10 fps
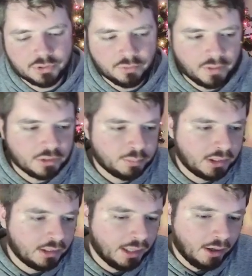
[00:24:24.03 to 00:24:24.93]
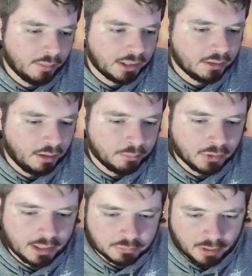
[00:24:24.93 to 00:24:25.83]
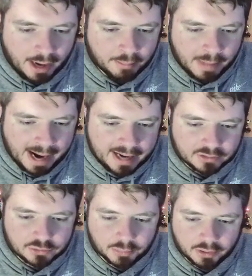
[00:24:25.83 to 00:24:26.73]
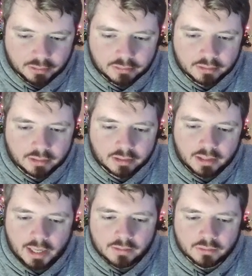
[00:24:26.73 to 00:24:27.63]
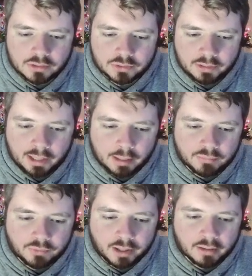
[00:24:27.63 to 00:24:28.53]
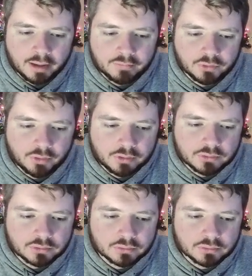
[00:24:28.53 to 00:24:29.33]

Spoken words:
of HP now. I mean, I'm glad we're at max, but... And there is a campfire after this.